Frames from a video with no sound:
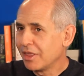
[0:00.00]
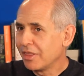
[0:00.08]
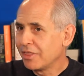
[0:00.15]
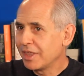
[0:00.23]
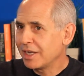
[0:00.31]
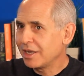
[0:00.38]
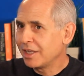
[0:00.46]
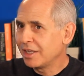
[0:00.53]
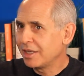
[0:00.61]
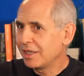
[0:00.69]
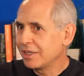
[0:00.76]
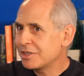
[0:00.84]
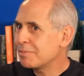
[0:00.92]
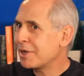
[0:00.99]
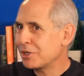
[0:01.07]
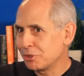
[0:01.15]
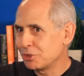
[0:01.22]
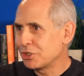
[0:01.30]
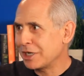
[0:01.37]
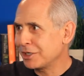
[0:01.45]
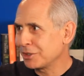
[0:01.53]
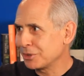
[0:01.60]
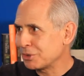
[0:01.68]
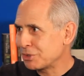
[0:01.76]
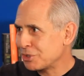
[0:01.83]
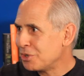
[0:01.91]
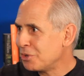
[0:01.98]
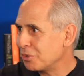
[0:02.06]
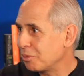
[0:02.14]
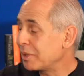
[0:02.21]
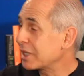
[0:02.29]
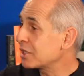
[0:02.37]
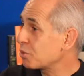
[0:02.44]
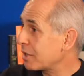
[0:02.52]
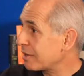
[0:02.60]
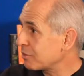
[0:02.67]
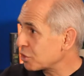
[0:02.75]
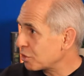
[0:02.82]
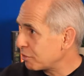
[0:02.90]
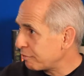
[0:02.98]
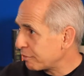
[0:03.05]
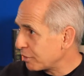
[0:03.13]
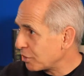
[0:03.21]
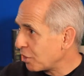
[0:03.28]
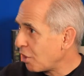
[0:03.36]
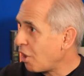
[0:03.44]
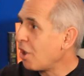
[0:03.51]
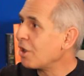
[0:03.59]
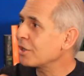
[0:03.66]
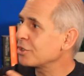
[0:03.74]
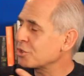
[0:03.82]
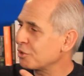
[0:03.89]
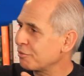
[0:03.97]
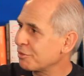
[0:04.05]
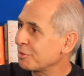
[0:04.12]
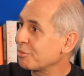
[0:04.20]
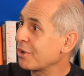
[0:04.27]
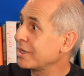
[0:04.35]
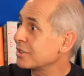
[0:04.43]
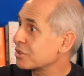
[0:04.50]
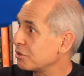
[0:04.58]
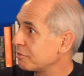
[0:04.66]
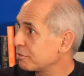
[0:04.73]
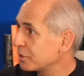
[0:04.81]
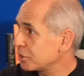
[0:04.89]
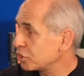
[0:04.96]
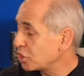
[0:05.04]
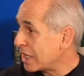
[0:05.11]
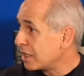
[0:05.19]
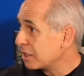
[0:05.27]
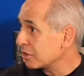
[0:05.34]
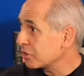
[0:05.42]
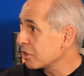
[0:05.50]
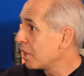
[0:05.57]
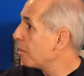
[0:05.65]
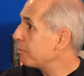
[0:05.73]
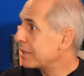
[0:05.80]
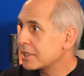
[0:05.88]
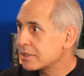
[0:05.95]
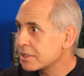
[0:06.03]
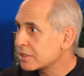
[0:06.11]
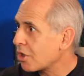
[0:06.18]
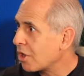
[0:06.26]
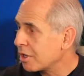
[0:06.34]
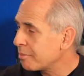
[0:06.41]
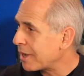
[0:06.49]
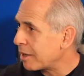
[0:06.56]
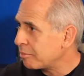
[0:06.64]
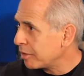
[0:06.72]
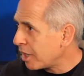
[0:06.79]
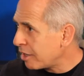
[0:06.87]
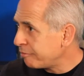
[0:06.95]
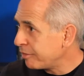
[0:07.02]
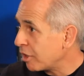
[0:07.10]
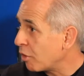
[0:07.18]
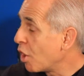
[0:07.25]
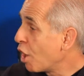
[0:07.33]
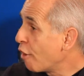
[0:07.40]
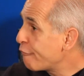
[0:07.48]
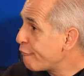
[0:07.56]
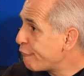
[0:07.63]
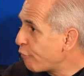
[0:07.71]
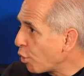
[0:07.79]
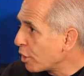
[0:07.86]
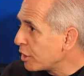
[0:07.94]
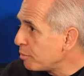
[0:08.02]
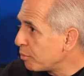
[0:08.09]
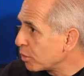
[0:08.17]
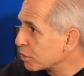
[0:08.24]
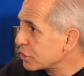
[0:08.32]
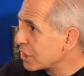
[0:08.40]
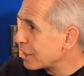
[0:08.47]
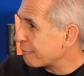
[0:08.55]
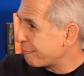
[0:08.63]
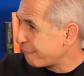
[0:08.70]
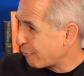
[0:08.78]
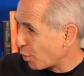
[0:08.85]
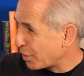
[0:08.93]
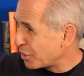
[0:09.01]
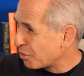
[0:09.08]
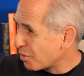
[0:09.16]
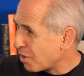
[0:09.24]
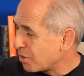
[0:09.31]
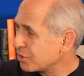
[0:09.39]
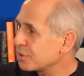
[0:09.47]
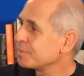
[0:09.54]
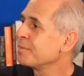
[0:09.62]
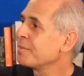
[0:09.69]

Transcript: that it's about your genitals too, because whatever's good for your heart is good for your brain is good for your genitals, because it's all about blood flow. 40% of 40-year-olds